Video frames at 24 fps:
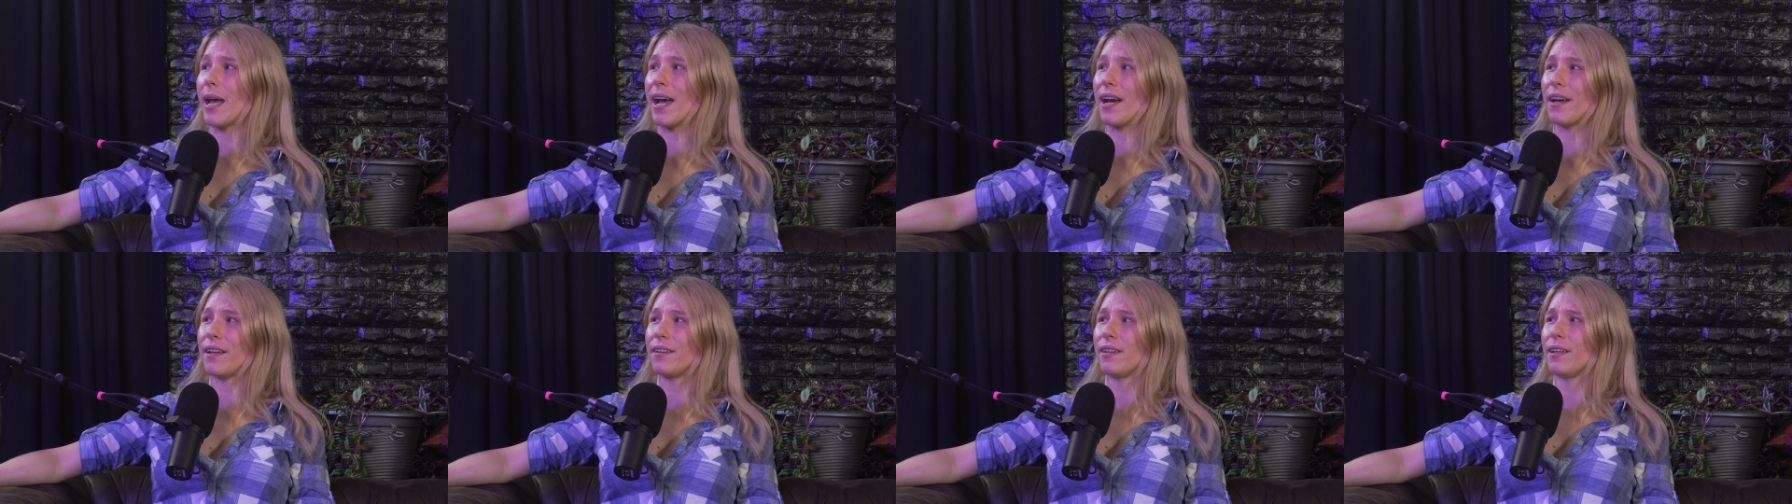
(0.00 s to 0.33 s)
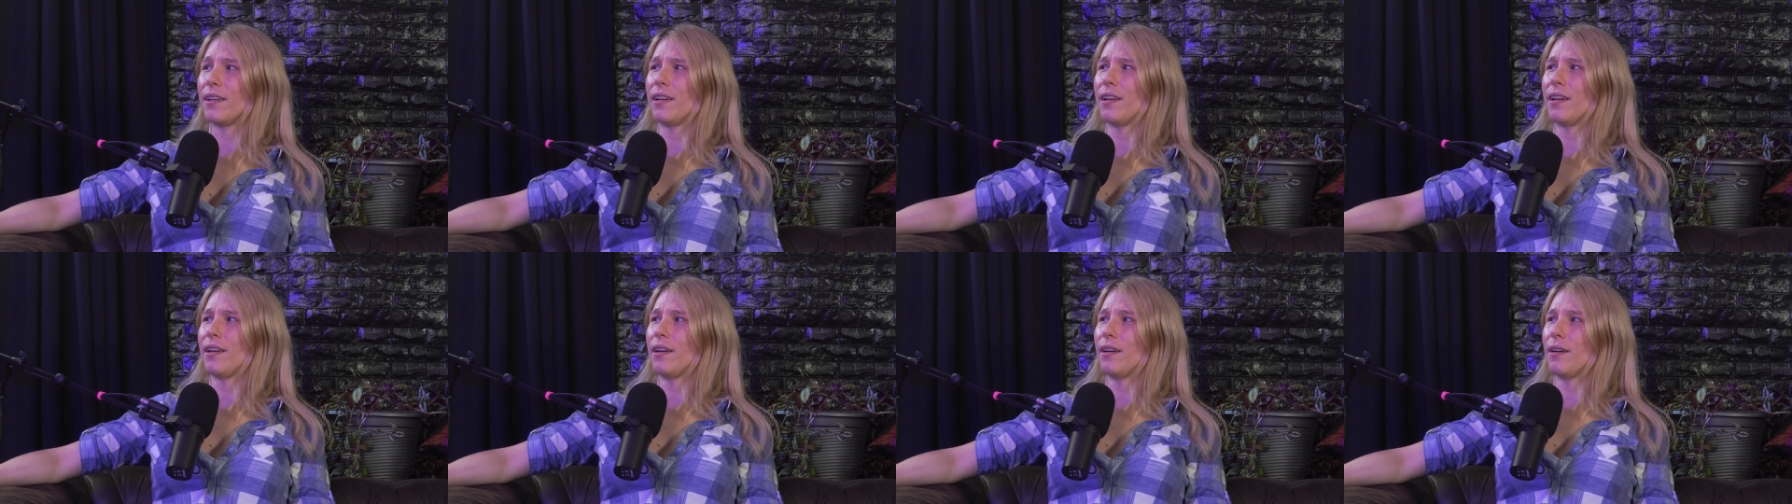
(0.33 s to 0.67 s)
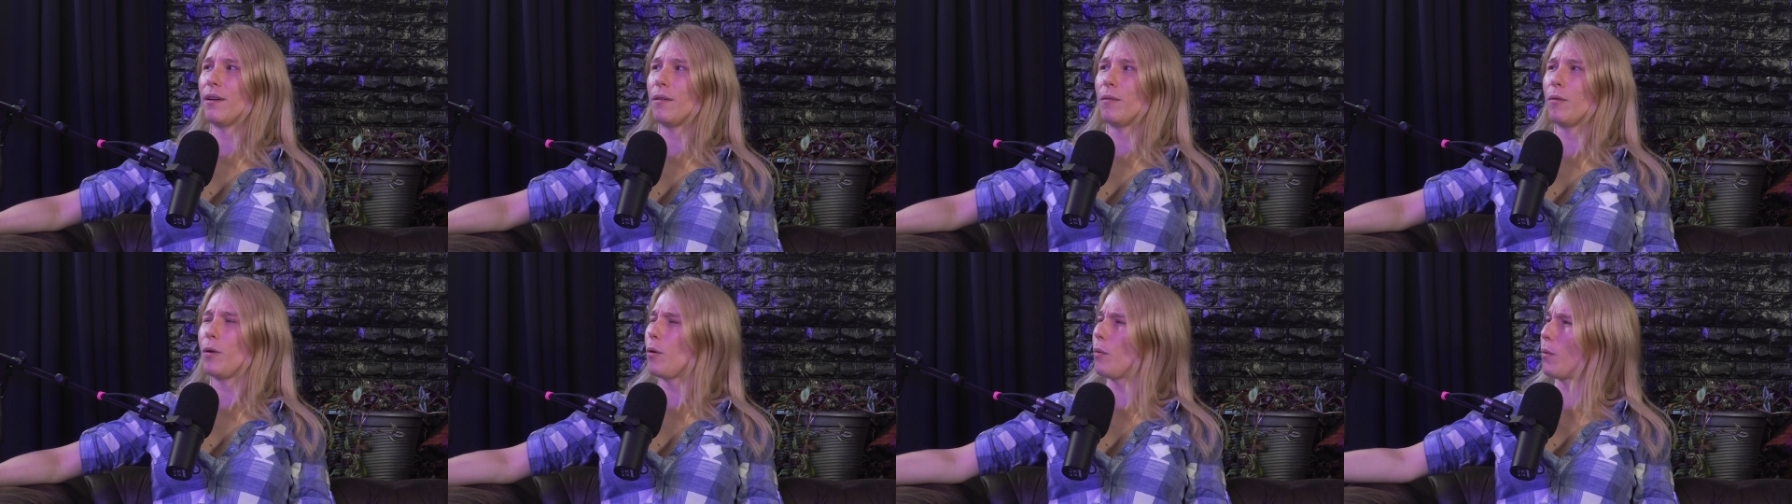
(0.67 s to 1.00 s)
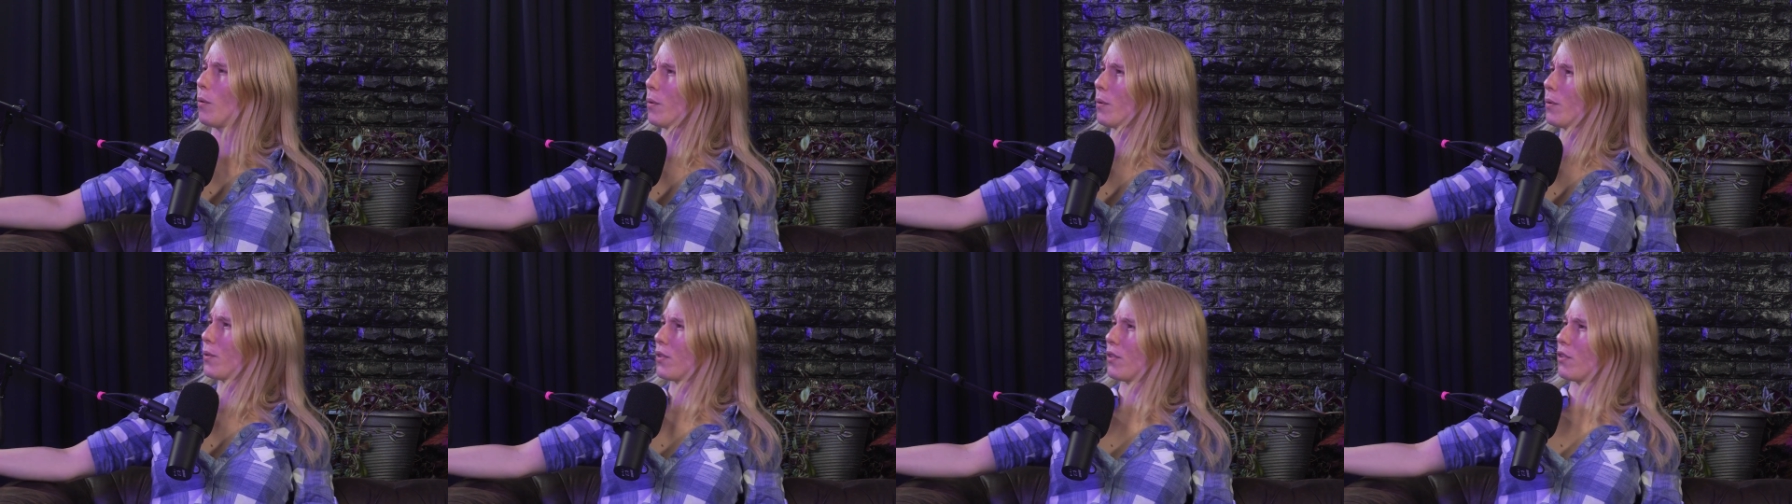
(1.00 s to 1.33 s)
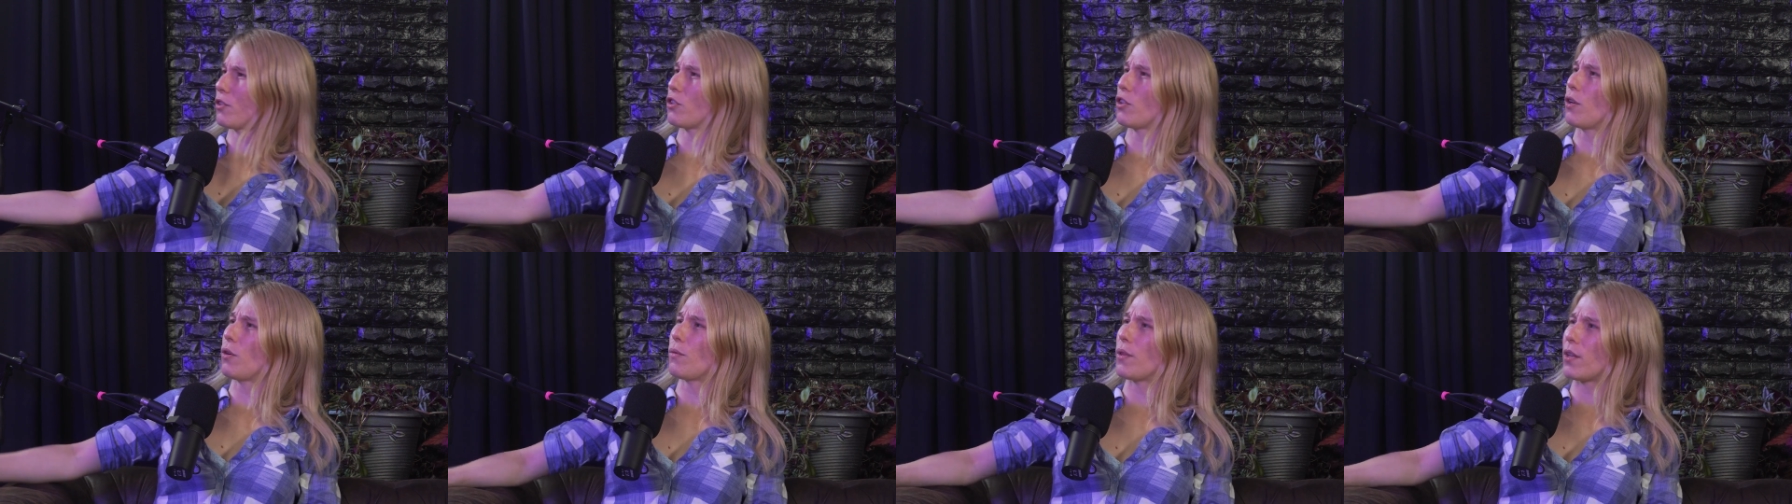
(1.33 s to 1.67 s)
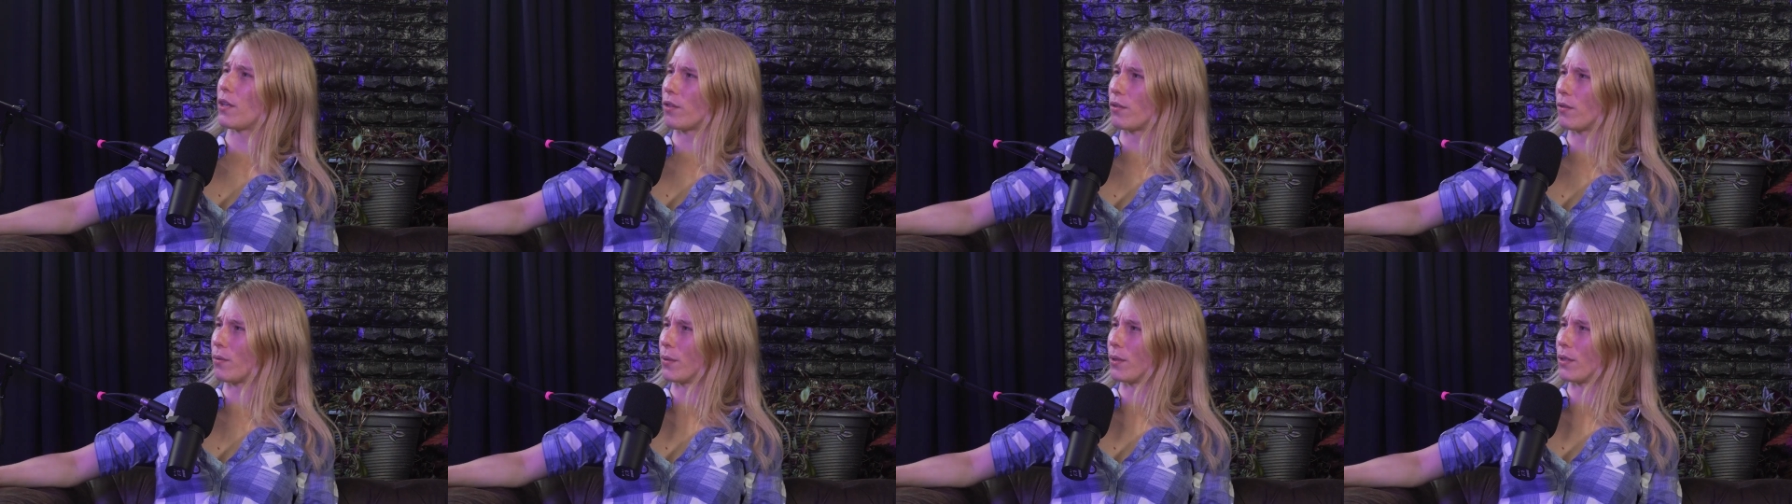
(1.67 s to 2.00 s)
at what, what, was the show
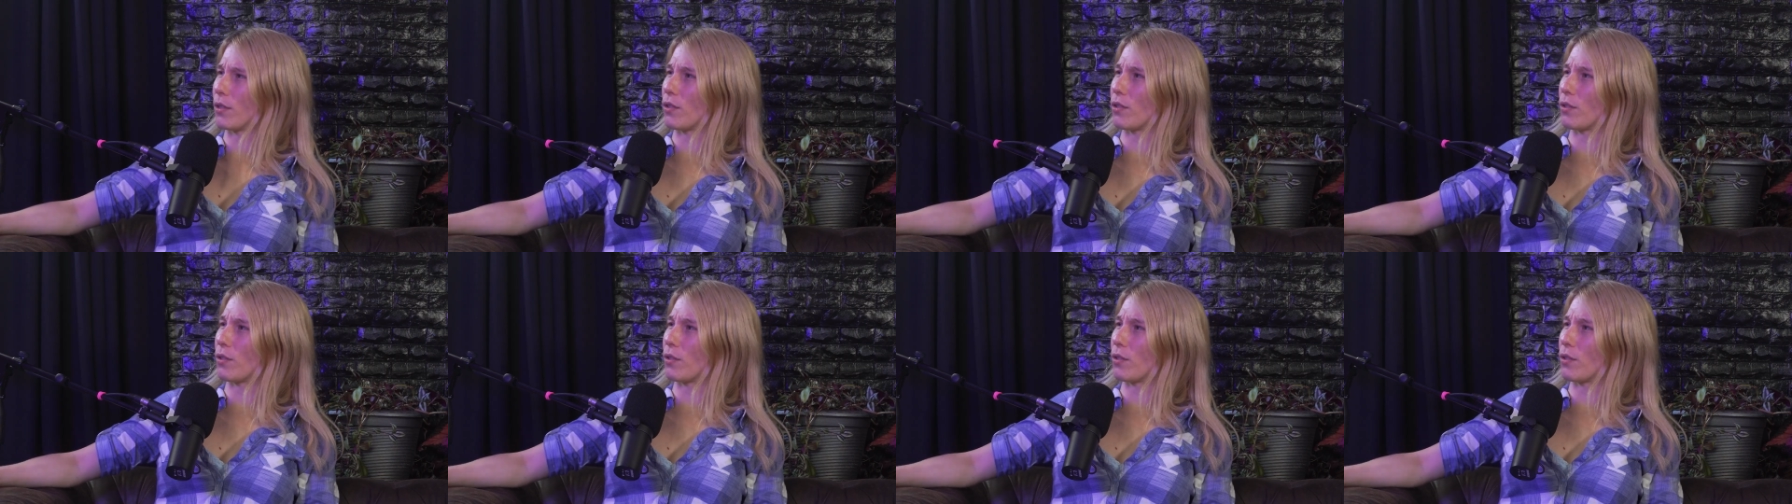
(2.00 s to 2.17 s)
that you went